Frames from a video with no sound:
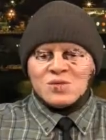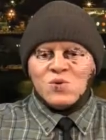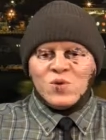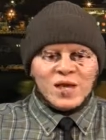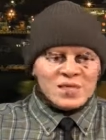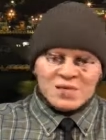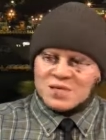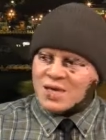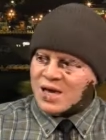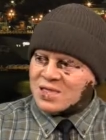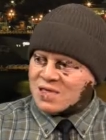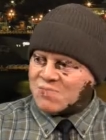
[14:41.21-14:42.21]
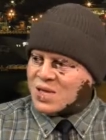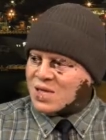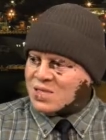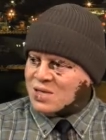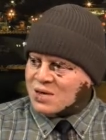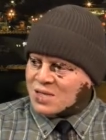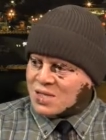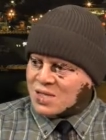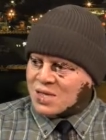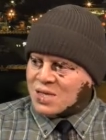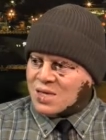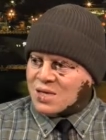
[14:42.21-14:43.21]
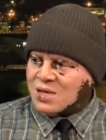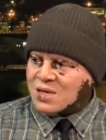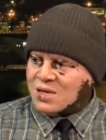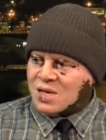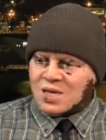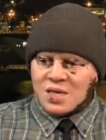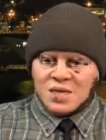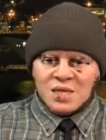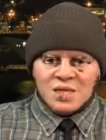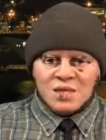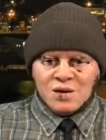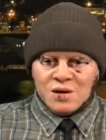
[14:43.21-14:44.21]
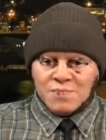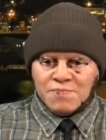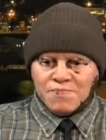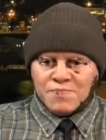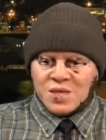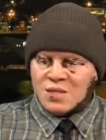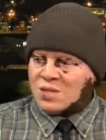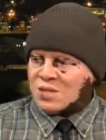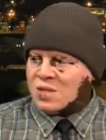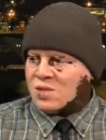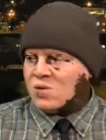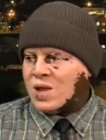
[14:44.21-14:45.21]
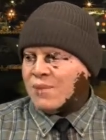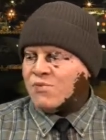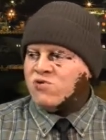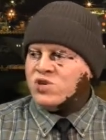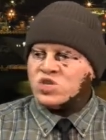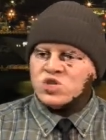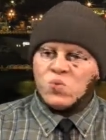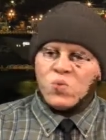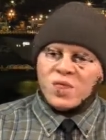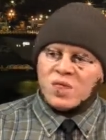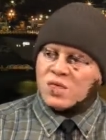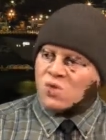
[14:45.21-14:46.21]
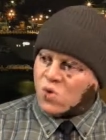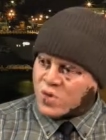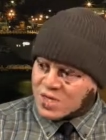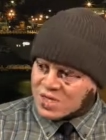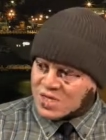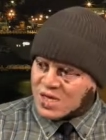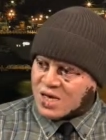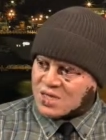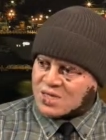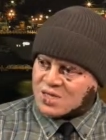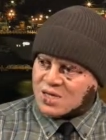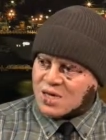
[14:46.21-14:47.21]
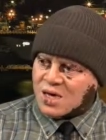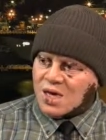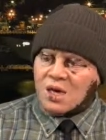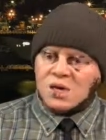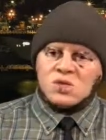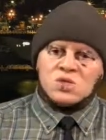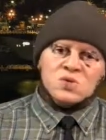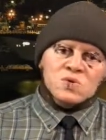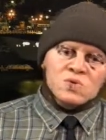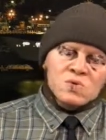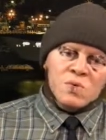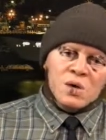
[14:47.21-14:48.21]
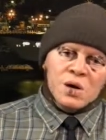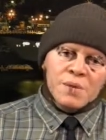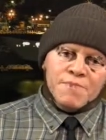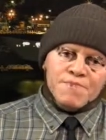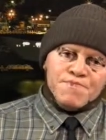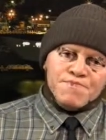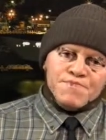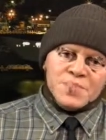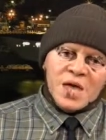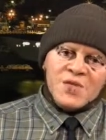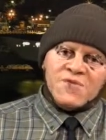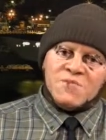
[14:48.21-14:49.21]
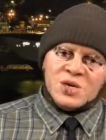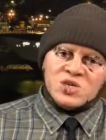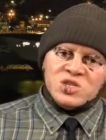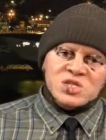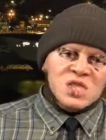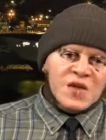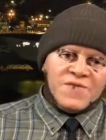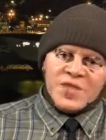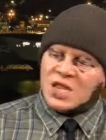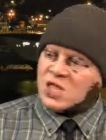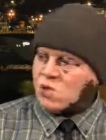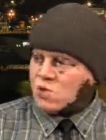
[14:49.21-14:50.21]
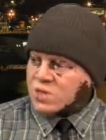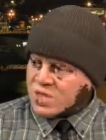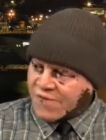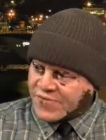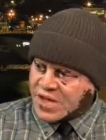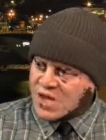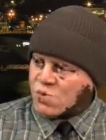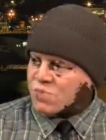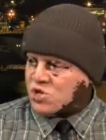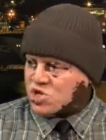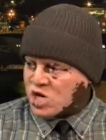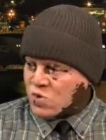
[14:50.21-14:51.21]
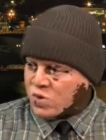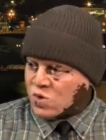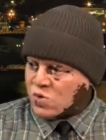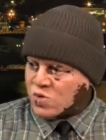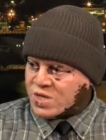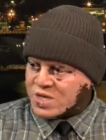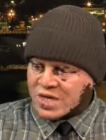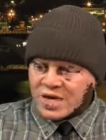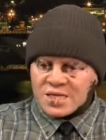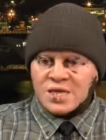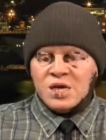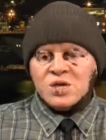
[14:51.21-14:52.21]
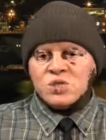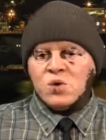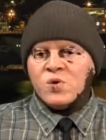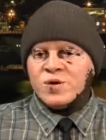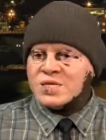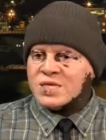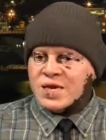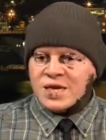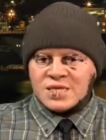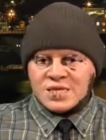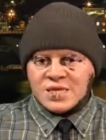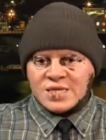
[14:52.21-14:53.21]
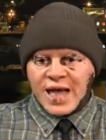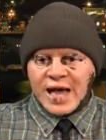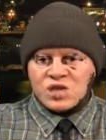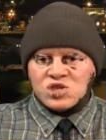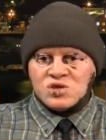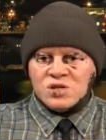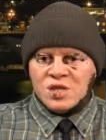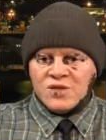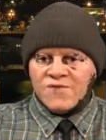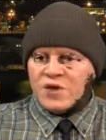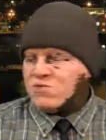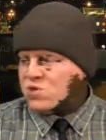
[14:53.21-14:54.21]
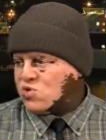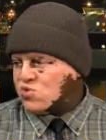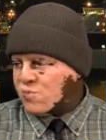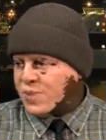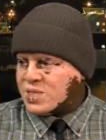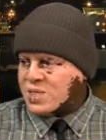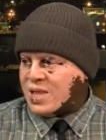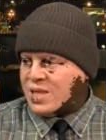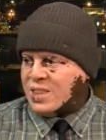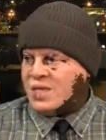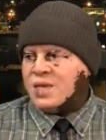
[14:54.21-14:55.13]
whole exercise is being done in, in, um, in, in collaboration with the OECS. So um, the information definitely, definitely will be shared with the OECS. The OECS is actually very instrumental in,